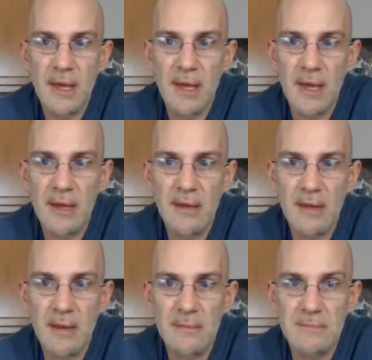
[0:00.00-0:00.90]

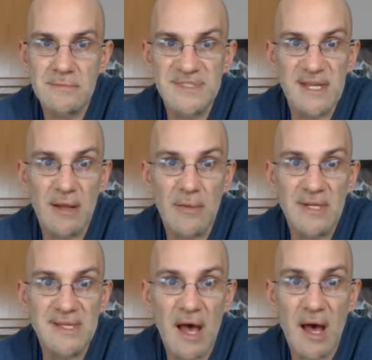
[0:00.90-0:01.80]
and sell it
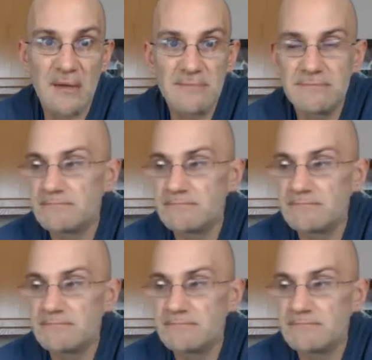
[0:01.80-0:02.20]
when it's hot.